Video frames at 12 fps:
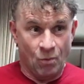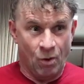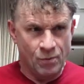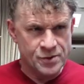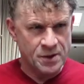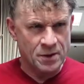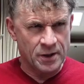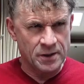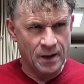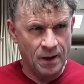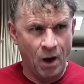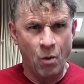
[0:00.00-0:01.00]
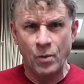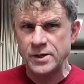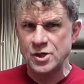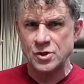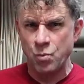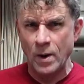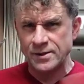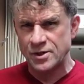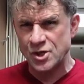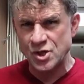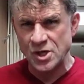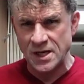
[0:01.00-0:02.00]
what was he looking at? Oh, we just went to
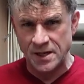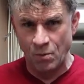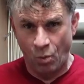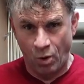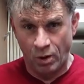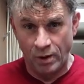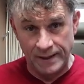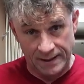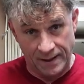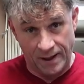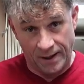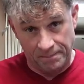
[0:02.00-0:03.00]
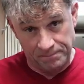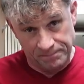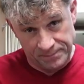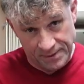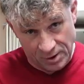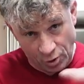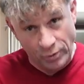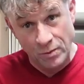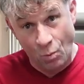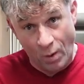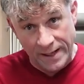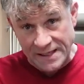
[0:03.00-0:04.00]
see what
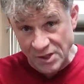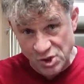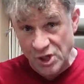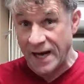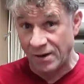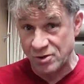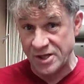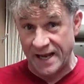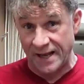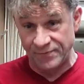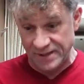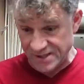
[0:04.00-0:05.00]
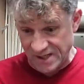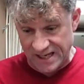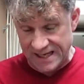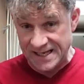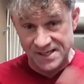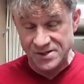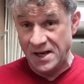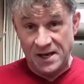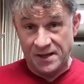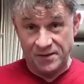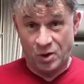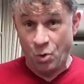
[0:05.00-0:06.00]
lightweight chairs they had.
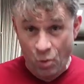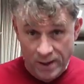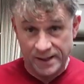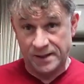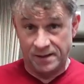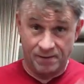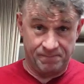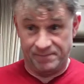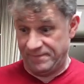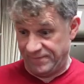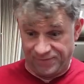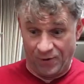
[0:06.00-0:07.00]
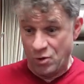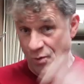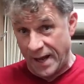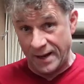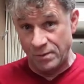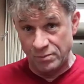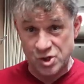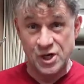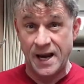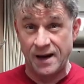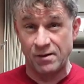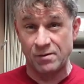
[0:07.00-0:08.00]
The quick fold out
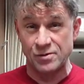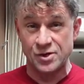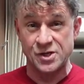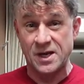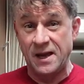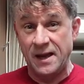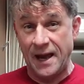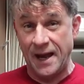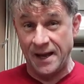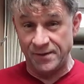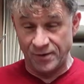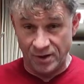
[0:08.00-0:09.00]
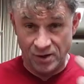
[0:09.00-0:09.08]
chairs, and